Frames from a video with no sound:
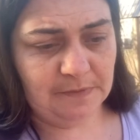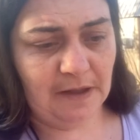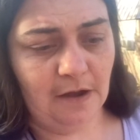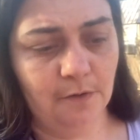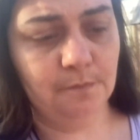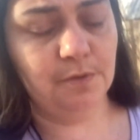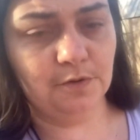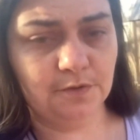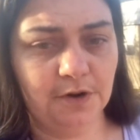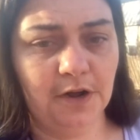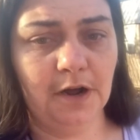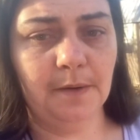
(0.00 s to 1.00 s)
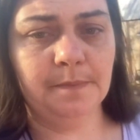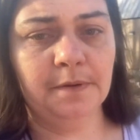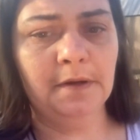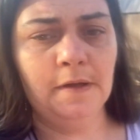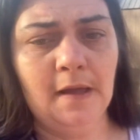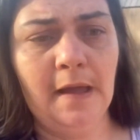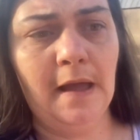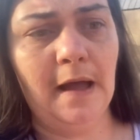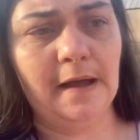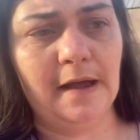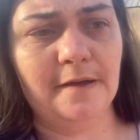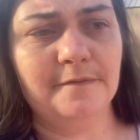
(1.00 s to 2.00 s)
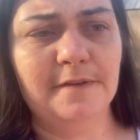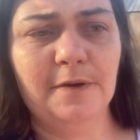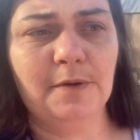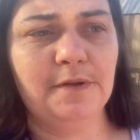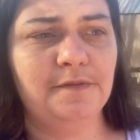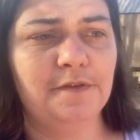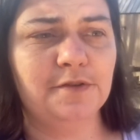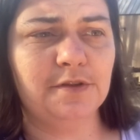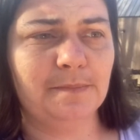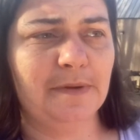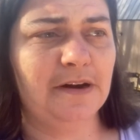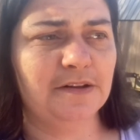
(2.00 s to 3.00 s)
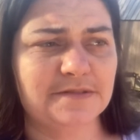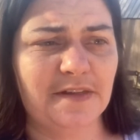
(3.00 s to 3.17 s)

out and pulled up. I got very few tomatoes.